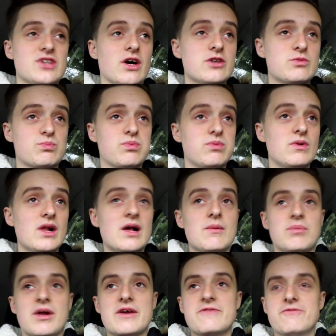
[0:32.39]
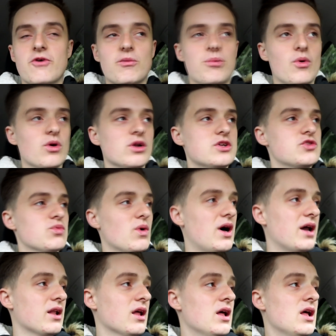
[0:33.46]
side play football as
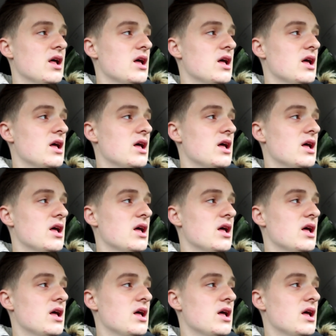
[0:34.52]
well.